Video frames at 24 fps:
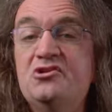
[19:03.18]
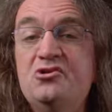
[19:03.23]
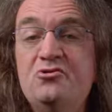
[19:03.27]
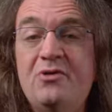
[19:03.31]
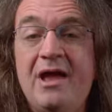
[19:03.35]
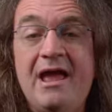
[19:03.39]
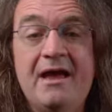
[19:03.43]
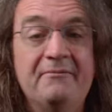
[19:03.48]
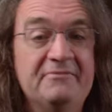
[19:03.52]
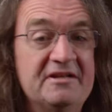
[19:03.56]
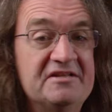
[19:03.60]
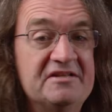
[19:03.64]
new
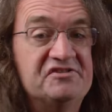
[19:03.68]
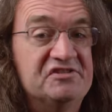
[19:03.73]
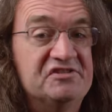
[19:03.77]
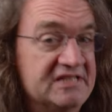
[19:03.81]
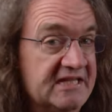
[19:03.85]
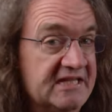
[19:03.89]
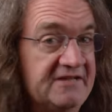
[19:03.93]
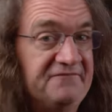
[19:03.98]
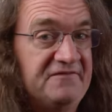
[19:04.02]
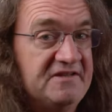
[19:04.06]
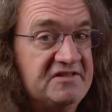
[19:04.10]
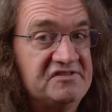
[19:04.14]
Eminence
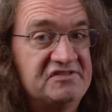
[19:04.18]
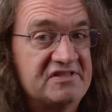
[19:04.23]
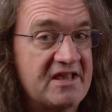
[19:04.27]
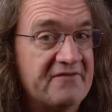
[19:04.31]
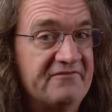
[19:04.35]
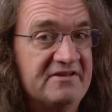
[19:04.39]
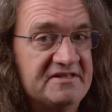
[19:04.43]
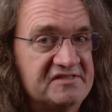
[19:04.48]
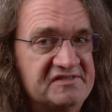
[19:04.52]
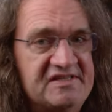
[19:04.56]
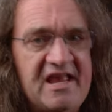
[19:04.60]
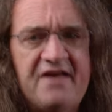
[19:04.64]

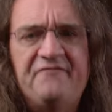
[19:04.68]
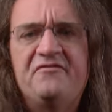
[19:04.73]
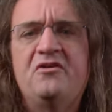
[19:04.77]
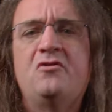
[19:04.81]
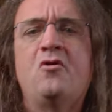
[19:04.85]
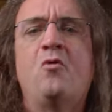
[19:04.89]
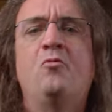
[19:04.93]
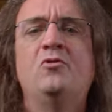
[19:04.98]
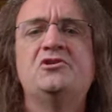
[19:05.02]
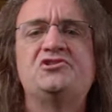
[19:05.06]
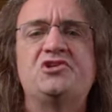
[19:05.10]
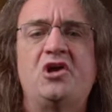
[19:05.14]
DV77,
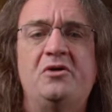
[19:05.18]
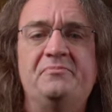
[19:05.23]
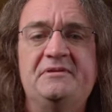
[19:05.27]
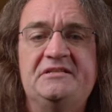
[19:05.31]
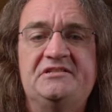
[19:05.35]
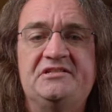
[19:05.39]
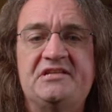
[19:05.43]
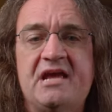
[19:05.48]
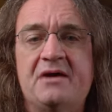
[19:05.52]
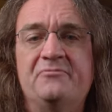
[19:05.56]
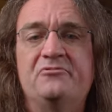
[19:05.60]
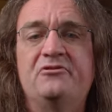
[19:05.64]
which I'll be
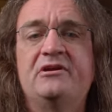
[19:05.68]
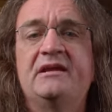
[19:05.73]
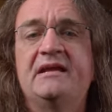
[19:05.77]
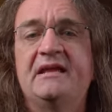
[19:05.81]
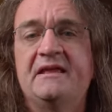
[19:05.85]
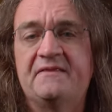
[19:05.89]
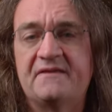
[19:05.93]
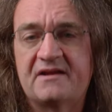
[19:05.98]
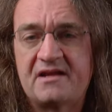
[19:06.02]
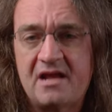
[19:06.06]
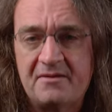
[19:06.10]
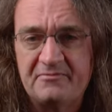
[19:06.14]
demoing
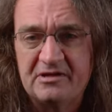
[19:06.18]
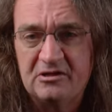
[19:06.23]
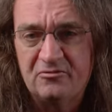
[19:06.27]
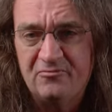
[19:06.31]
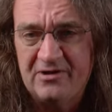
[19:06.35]
in the coming